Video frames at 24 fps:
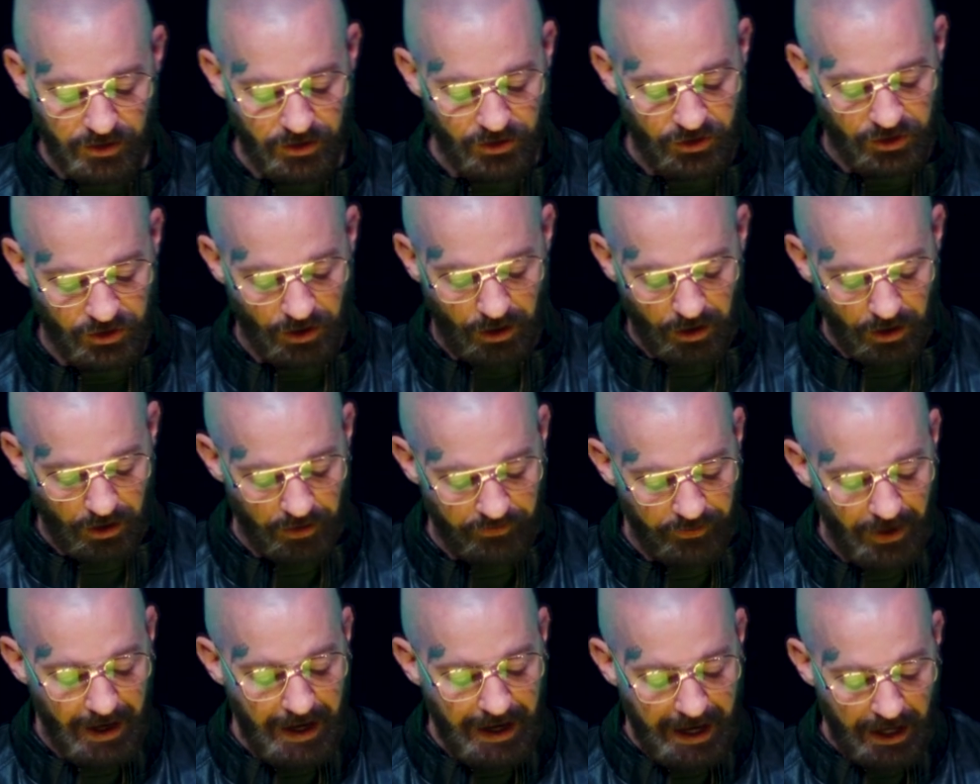
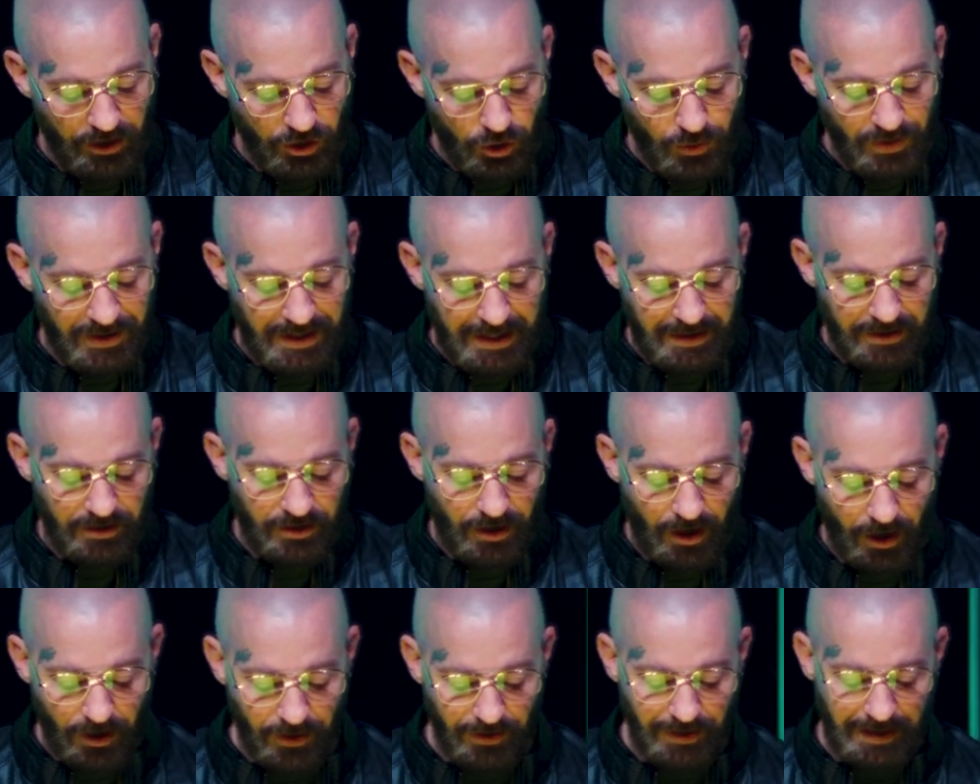deserve and you
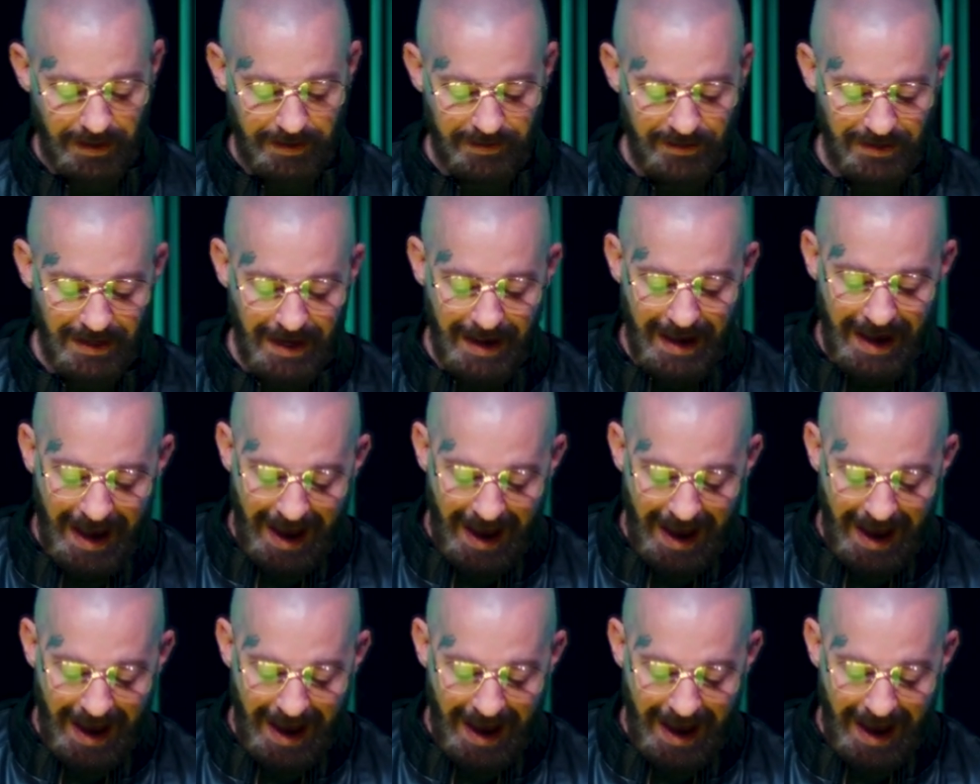didn't earn it.